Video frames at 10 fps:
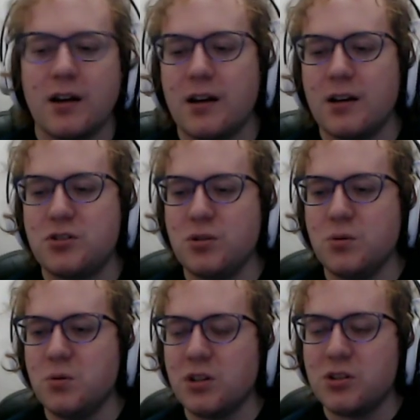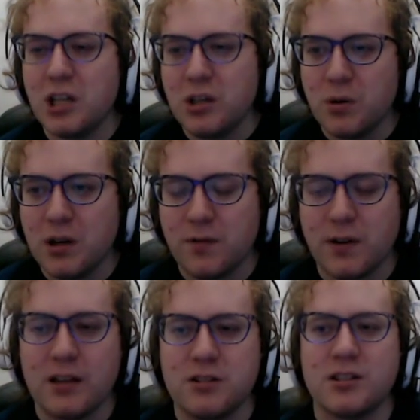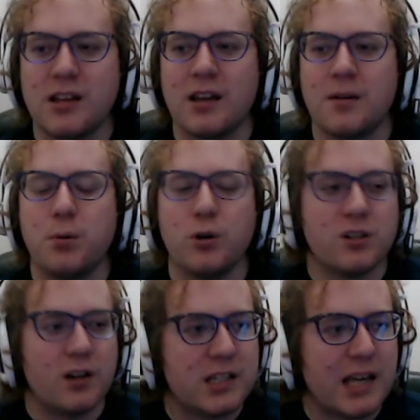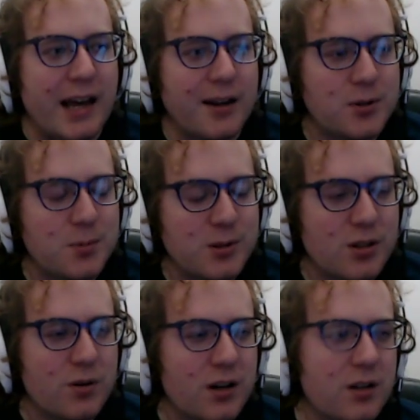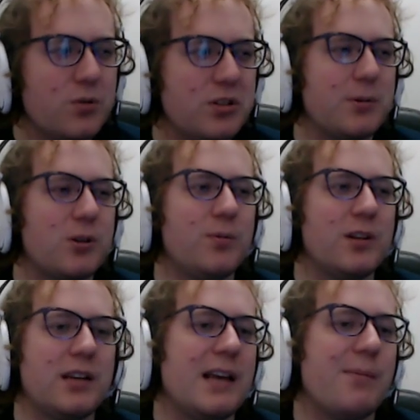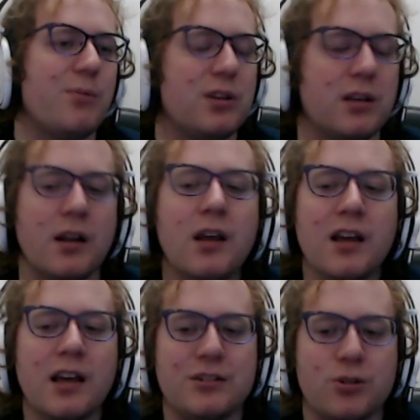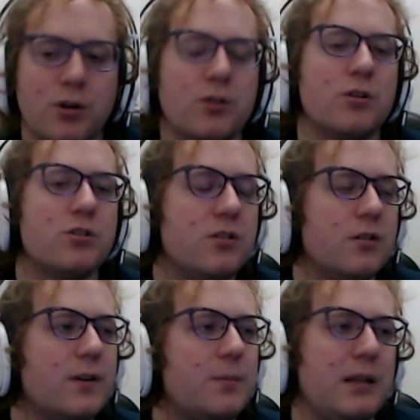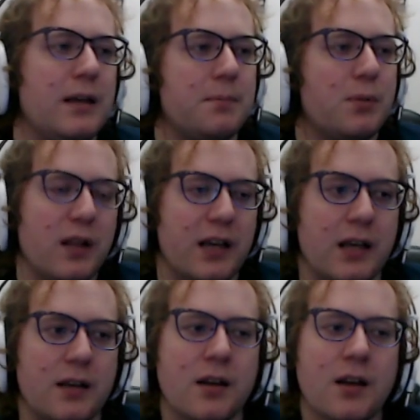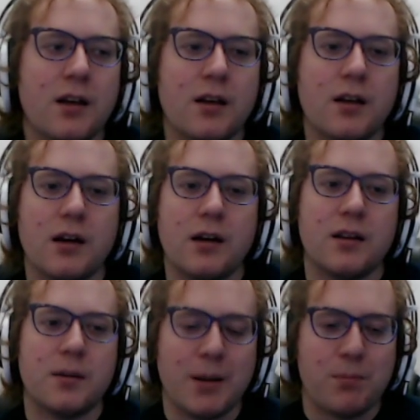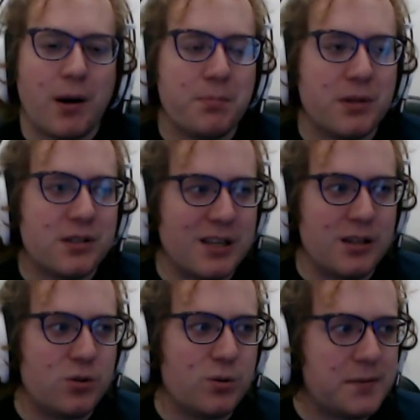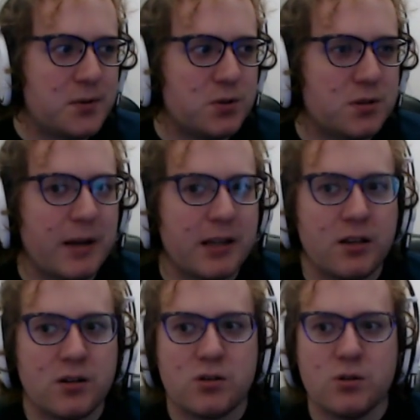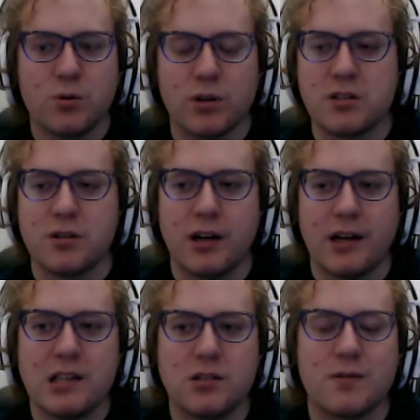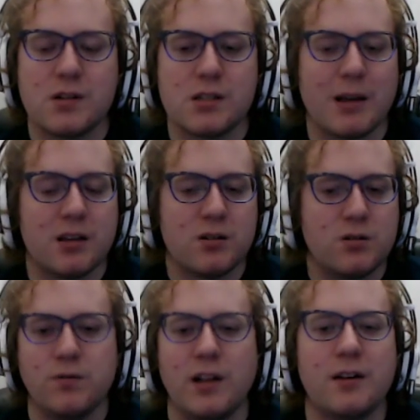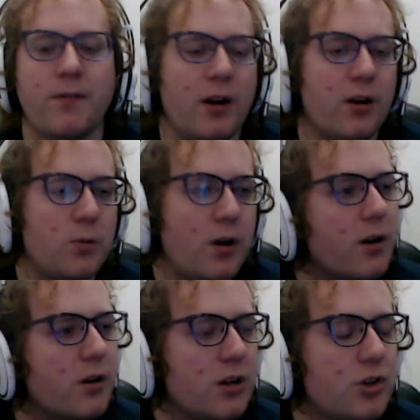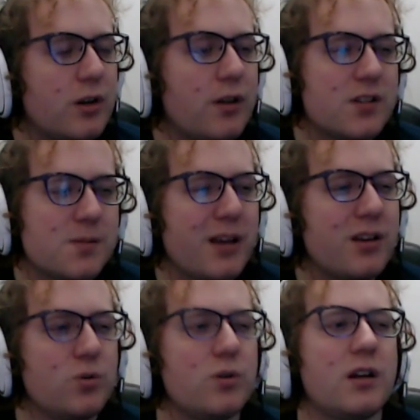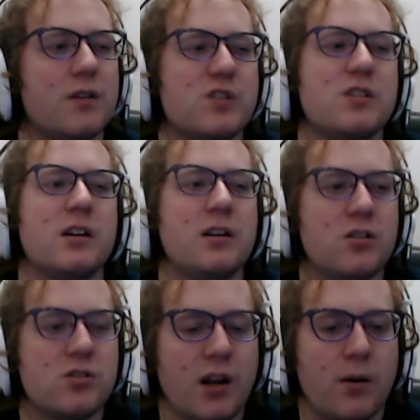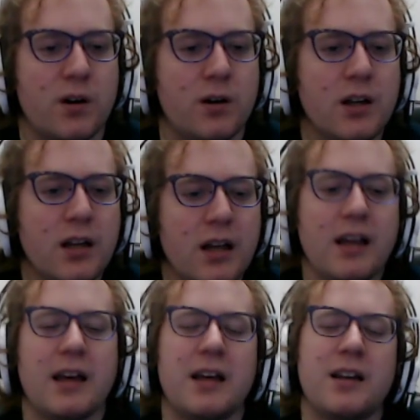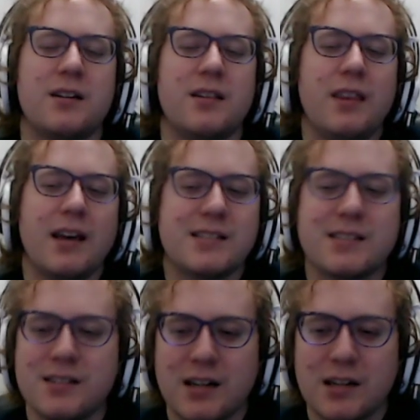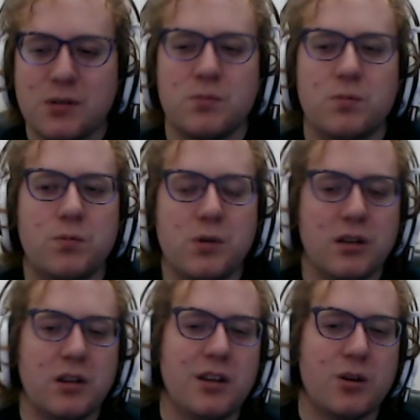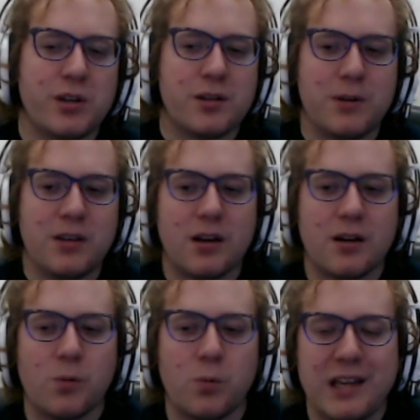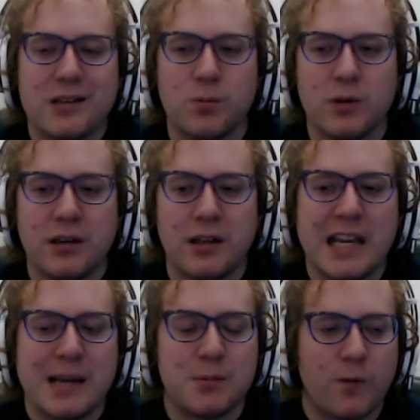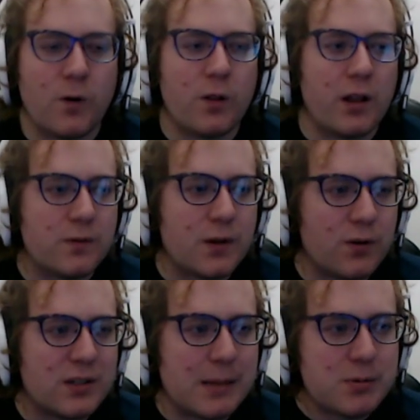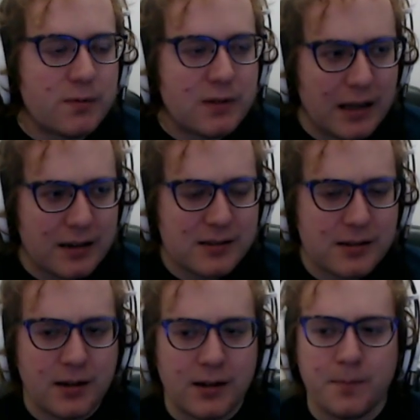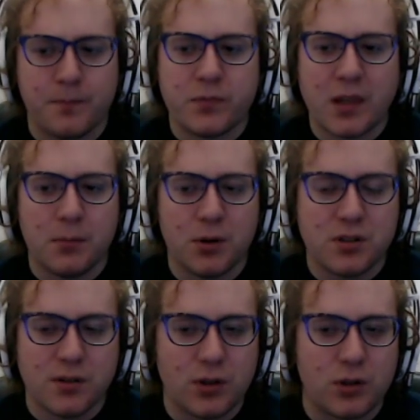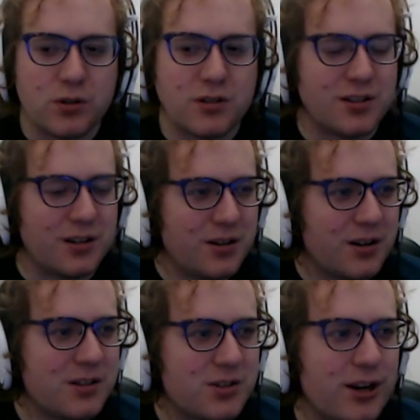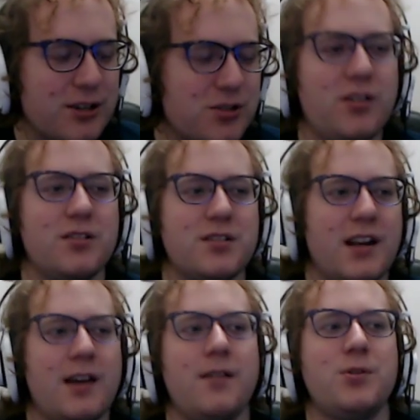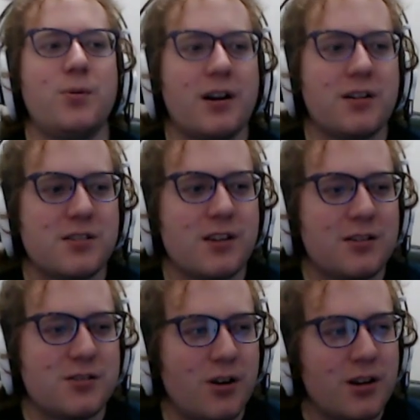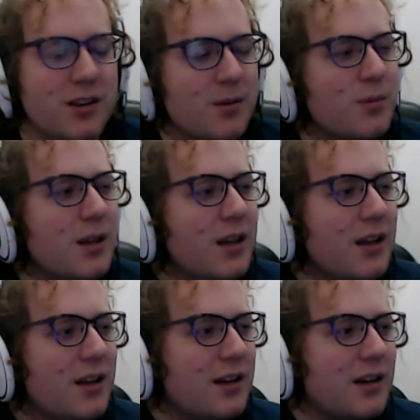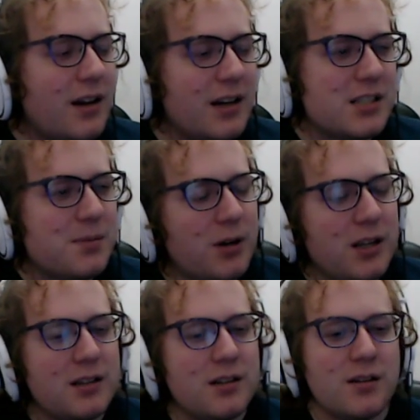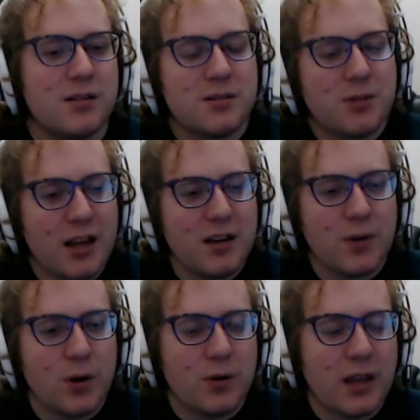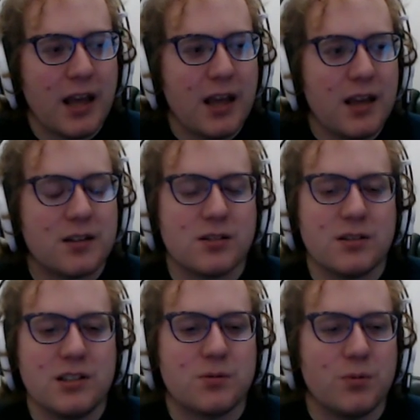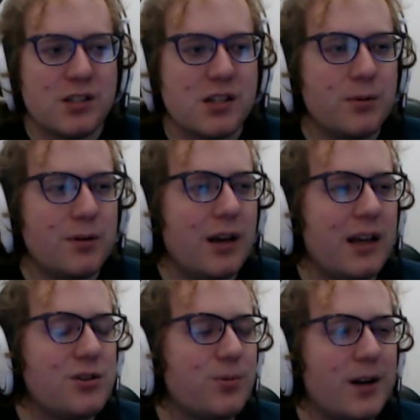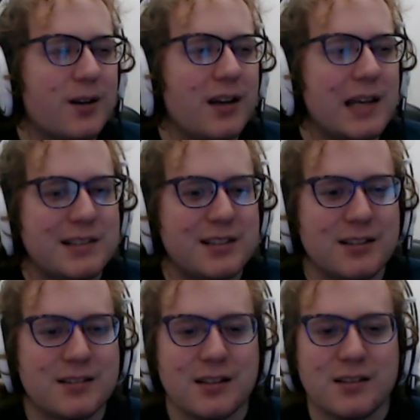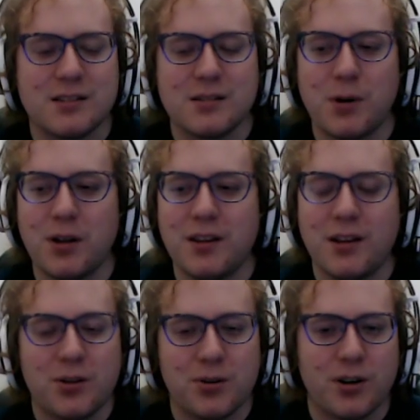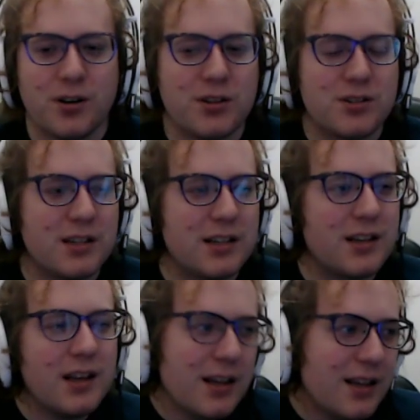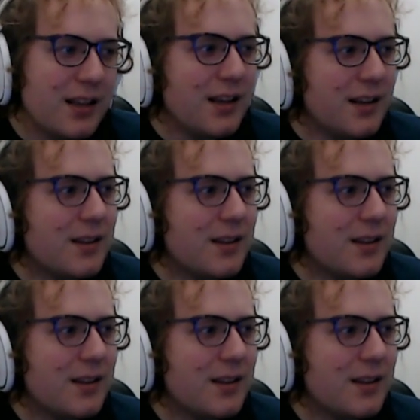to continue an advance and push an attack, which means that Daraka will typically win the game within a turn or two of it being played. The main problem is that you do have to spec into Crystallize, you have to spec into Flashfire and Water Conjuring, you have to spec into a lot of stun in general, and that's not really going to be a way to win games for a lot of different types of decks. Most of the good stun cards are actually cards that have Daraka's text on them. Ice Sprite is kind of okay, it's at least reasonable, and Daraka at 6/6 is probably the other card that's that